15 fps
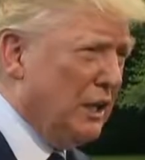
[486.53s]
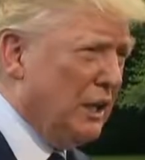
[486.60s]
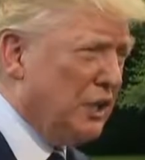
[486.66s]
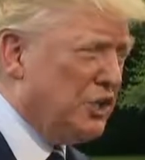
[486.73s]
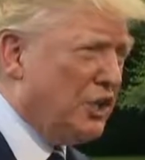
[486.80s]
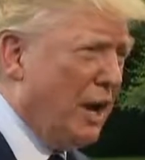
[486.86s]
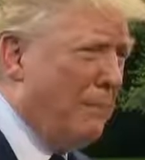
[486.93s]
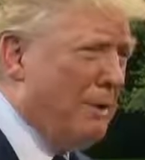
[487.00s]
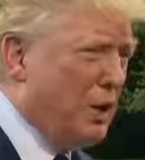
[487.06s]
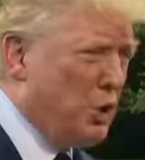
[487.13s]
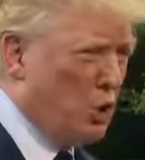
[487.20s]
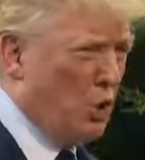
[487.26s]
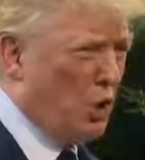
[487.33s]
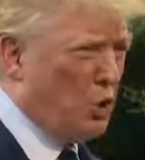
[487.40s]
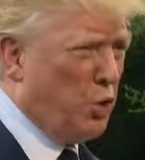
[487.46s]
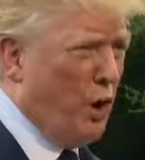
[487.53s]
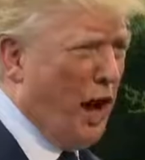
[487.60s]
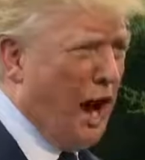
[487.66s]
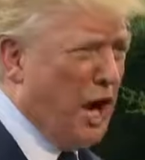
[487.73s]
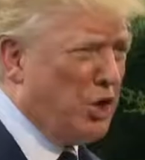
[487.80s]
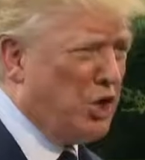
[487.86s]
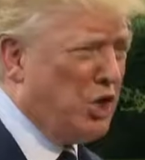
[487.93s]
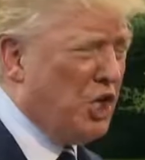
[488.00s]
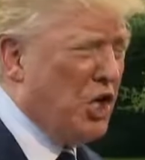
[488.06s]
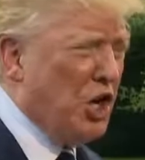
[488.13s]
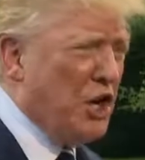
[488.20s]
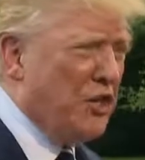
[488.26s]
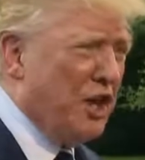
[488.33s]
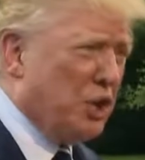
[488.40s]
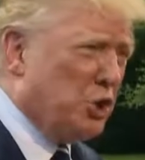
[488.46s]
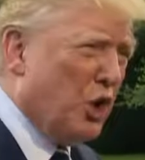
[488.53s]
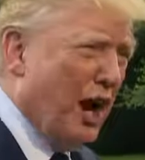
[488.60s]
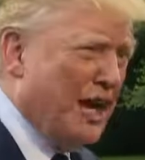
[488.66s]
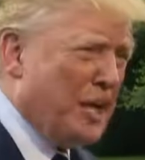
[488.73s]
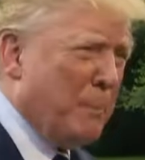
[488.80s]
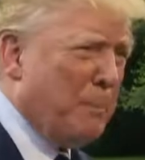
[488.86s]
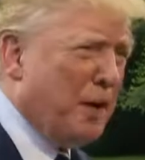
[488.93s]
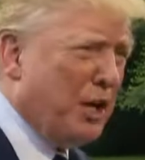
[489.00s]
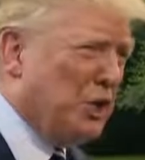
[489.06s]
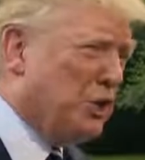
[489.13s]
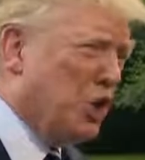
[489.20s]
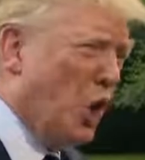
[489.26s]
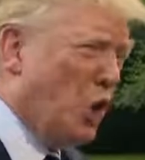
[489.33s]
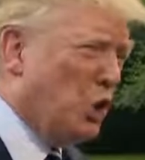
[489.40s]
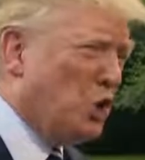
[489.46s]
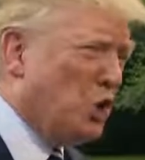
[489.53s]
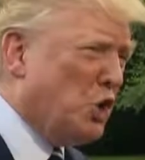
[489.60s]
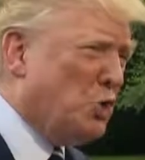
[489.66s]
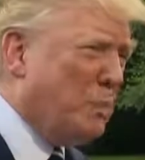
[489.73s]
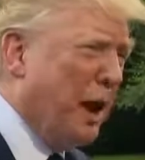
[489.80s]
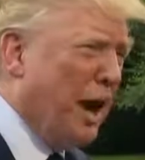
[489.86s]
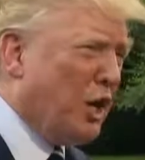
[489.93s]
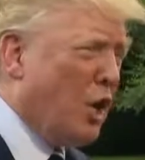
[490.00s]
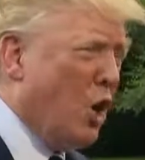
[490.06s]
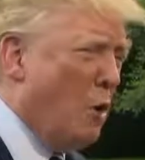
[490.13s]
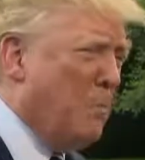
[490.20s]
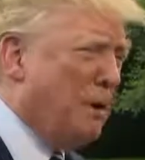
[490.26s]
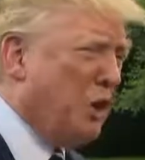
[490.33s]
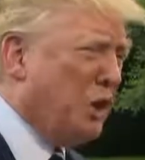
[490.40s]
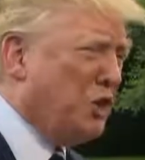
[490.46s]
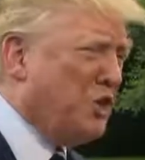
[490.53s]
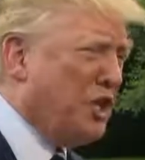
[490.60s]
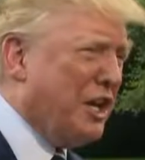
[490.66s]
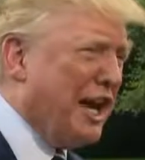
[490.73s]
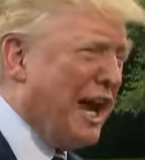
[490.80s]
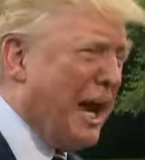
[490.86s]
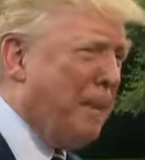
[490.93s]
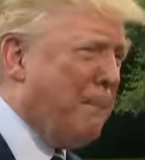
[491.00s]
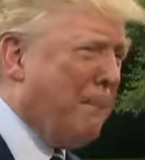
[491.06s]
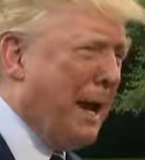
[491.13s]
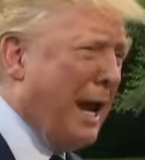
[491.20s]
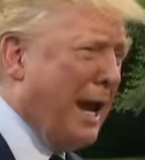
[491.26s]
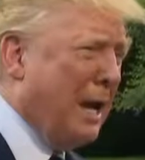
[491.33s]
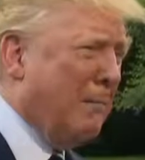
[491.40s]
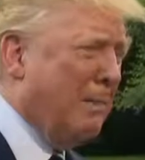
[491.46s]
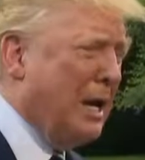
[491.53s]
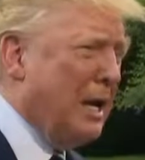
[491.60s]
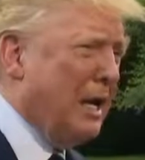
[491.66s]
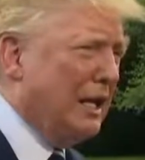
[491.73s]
It's coming to a crash. They're trying to bring soldiers back home because they can't pay them.